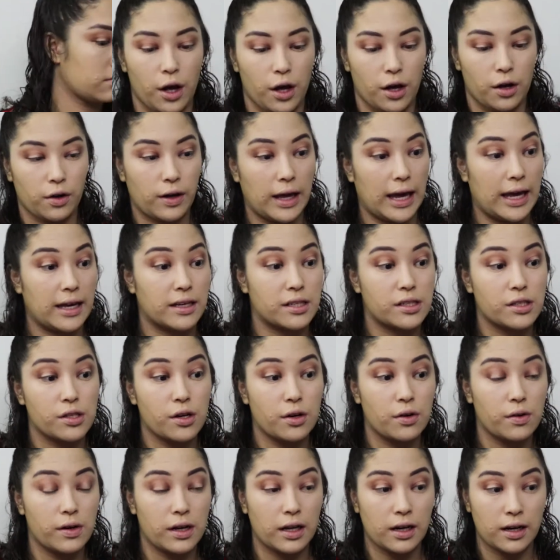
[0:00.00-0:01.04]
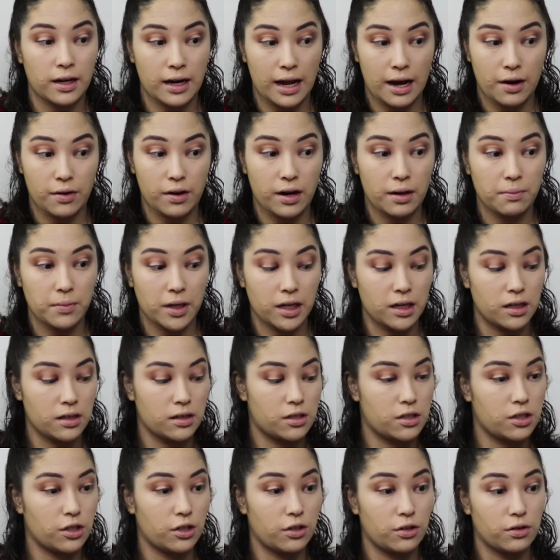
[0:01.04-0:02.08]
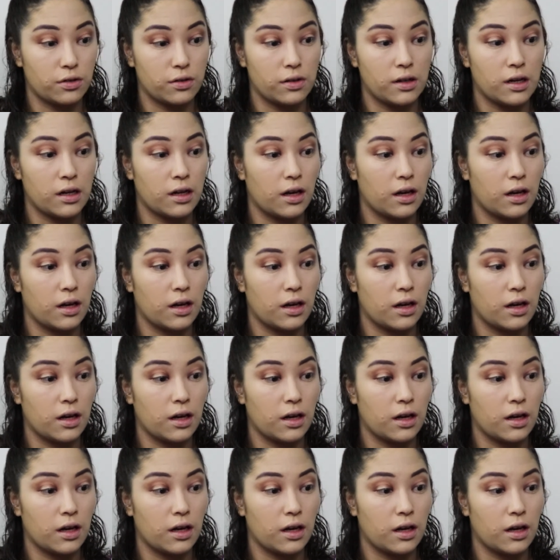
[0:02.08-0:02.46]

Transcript: Okay, so now what I'm gonna do,